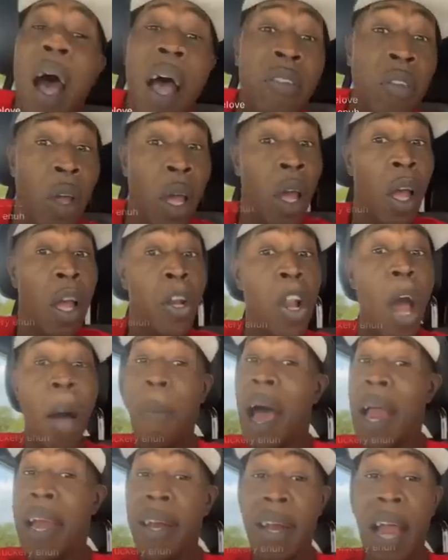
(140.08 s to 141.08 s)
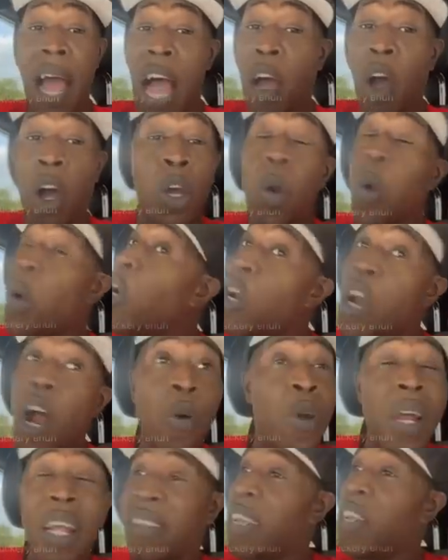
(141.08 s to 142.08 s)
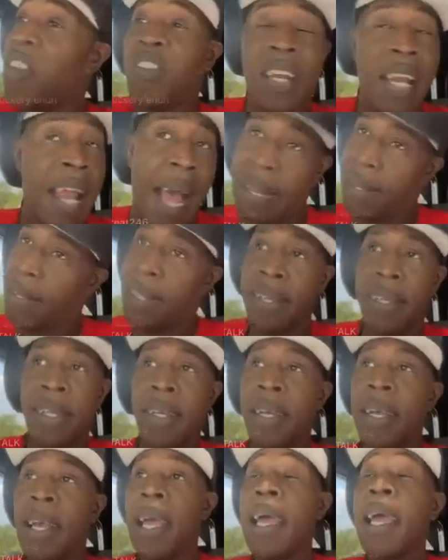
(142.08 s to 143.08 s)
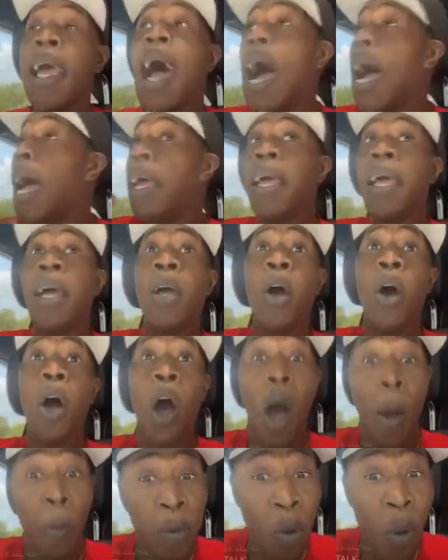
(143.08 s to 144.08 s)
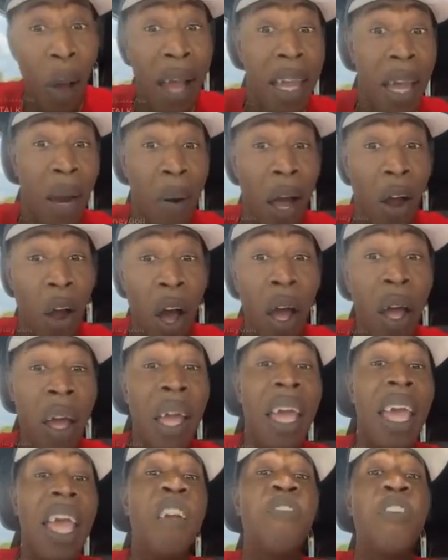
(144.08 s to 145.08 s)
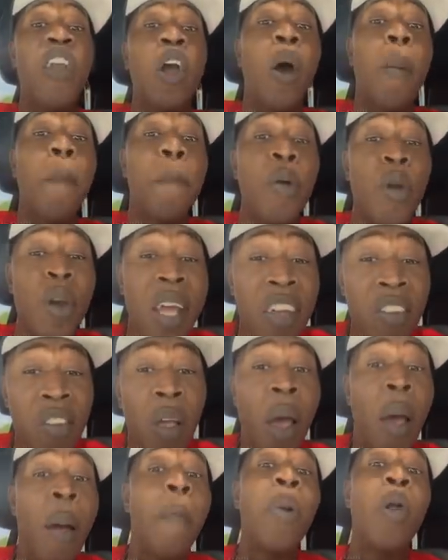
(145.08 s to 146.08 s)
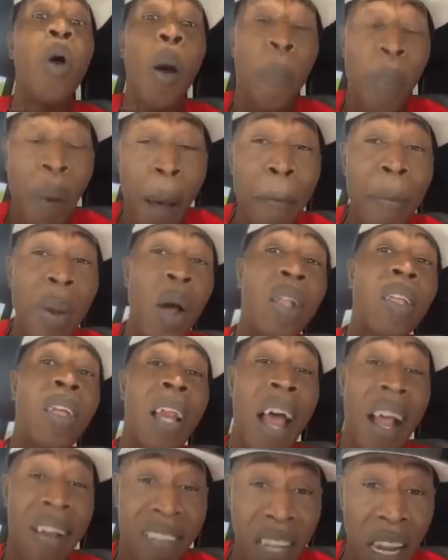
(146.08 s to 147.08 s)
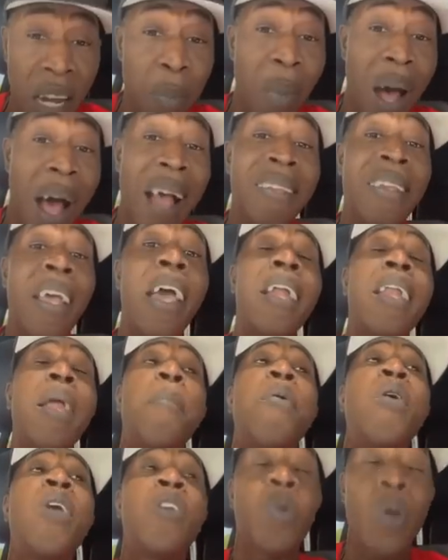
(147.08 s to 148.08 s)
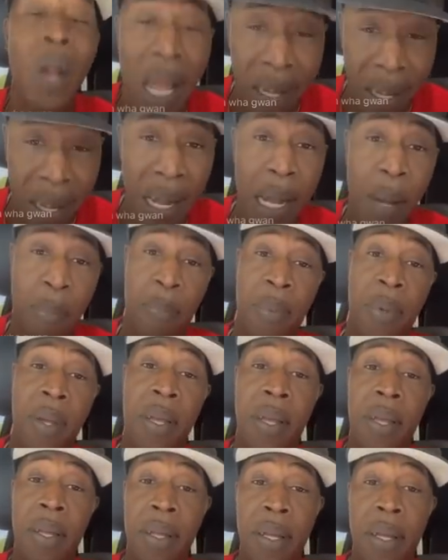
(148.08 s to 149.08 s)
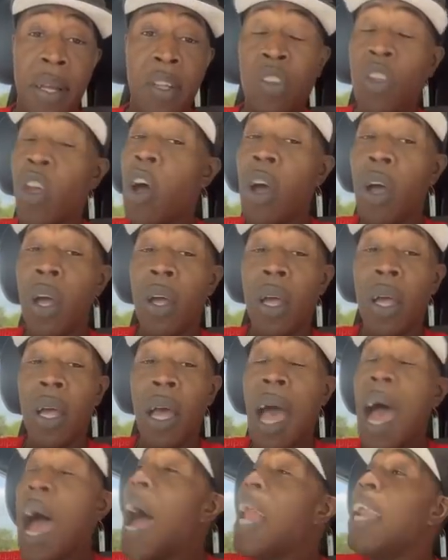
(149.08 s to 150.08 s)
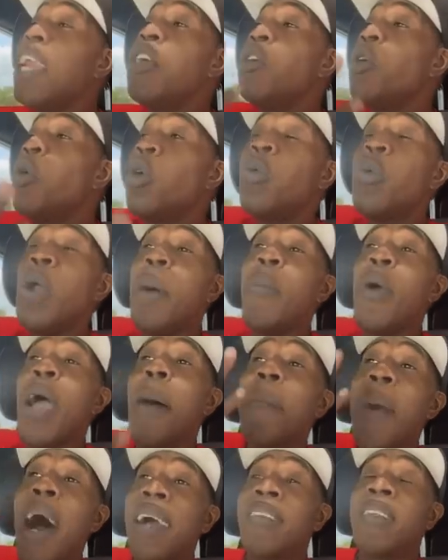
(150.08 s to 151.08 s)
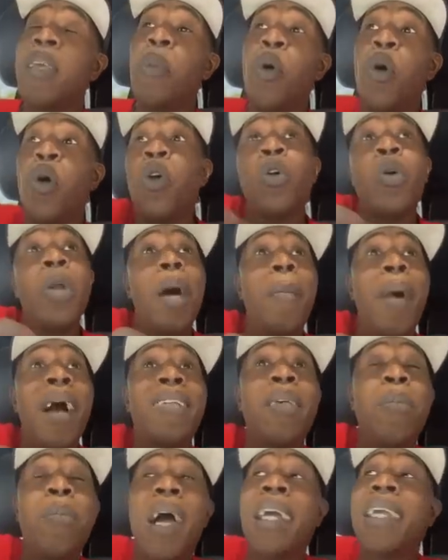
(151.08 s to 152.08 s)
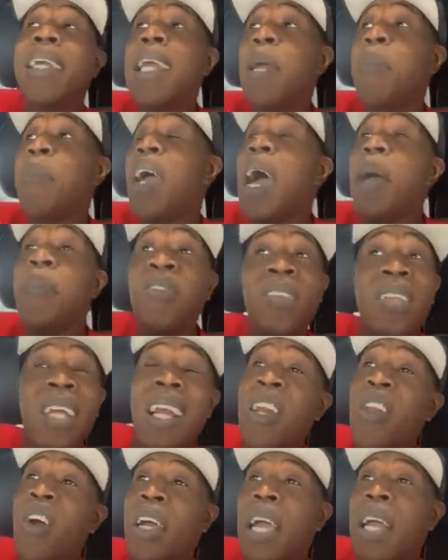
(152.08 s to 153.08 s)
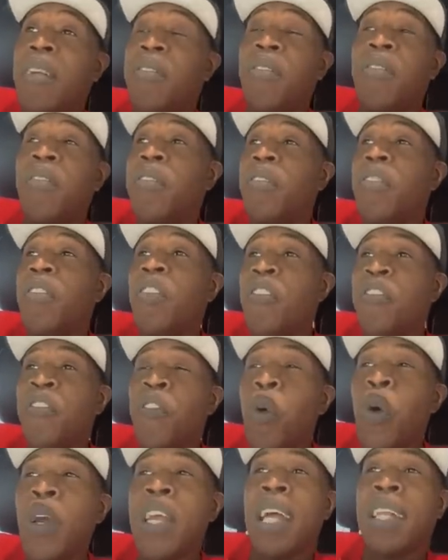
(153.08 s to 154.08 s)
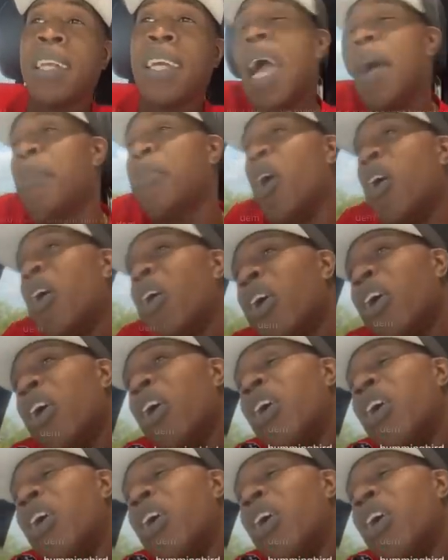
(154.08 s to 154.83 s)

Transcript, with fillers: Boss. Nobody now go go on a rating to that. Because up to a year ago, if little breeze blew up on blood clot Silk Boss, the breeze would have killed him. So, all the youth, them we have box him. You could have box him and kill him, because I'm still not get no food yet, because I'm not